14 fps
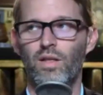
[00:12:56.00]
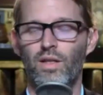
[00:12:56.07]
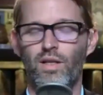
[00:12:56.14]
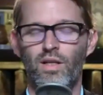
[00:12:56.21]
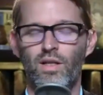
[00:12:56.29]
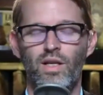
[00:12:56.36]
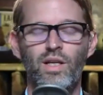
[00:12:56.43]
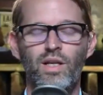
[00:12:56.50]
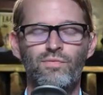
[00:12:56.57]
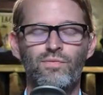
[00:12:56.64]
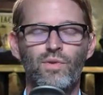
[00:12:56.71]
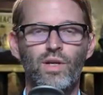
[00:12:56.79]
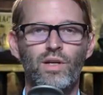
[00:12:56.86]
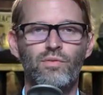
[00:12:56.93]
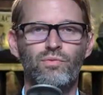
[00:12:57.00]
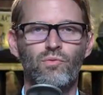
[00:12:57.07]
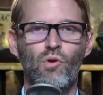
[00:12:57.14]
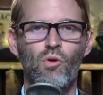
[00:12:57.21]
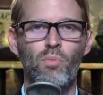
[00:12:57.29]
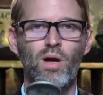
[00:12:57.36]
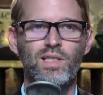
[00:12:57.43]
if, if
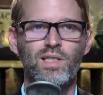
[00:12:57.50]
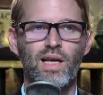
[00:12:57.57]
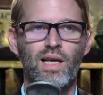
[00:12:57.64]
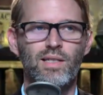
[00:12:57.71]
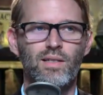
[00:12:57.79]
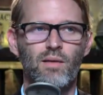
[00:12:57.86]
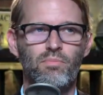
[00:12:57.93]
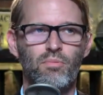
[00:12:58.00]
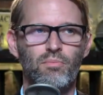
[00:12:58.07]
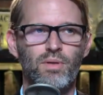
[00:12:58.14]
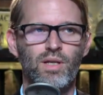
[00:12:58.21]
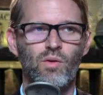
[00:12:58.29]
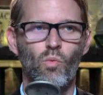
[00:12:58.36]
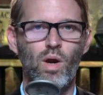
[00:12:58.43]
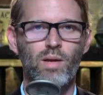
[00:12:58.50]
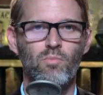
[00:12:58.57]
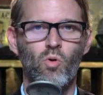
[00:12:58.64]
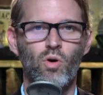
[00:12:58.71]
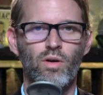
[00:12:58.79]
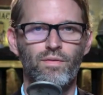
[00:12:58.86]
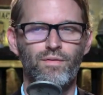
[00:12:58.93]
robots end up being way more
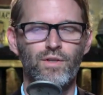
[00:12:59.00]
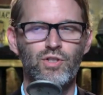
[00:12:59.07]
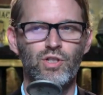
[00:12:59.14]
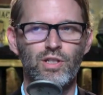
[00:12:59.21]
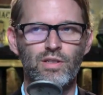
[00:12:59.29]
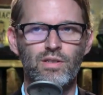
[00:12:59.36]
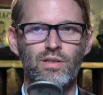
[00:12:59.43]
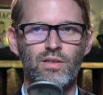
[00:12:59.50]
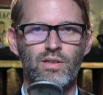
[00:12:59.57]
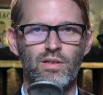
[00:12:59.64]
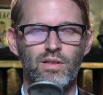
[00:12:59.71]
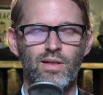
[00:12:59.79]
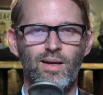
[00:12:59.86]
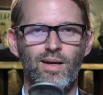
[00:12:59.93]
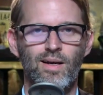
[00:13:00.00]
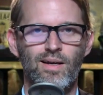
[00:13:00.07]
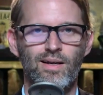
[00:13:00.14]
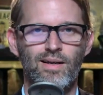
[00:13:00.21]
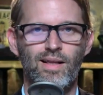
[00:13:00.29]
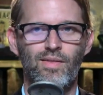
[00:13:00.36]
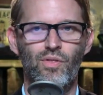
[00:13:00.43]
efficient, uh,
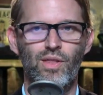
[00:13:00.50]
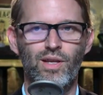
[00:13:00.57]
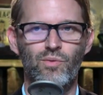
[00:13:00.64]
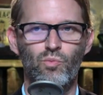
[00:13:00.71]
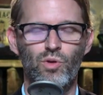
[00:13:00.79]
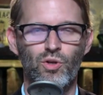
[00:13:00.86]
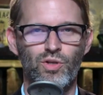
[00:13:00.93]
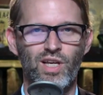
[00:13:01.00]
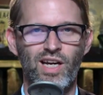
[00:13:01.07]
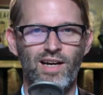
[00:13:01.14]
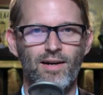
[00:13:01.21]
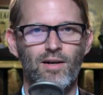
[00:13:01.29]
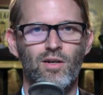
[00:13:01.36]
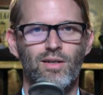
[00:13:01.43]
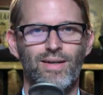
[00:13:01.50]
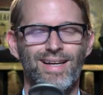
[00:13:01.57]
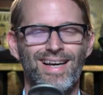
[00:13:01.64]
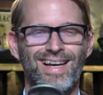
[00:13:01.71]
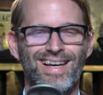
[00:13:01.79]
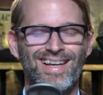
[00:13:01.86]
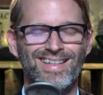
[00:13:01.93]
then we'll care
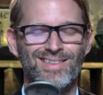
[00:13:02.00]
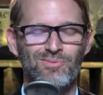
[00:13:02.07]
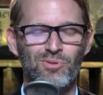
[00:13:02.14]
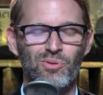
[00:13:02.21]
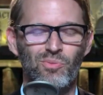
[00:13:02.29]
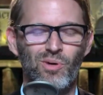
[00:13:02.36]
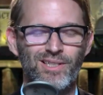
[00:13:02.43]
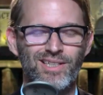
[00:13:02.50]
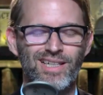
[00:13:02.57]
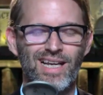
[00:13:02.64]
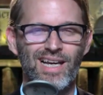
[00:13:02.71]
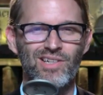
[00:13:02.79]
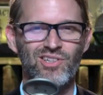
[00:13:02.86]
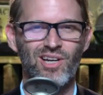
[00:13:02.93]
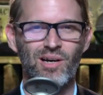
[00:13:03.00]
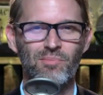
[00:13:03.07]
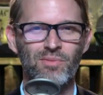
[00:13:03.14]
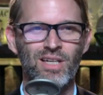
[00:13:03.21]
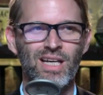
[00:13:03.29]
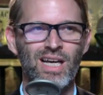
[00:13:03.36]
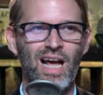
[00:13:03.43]
and we'll want to catch up.
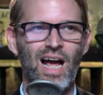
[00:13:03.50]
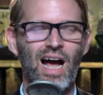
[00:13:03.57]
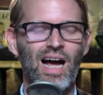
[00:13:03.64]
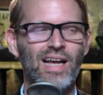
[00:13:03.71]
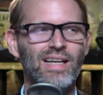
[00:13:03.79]
I,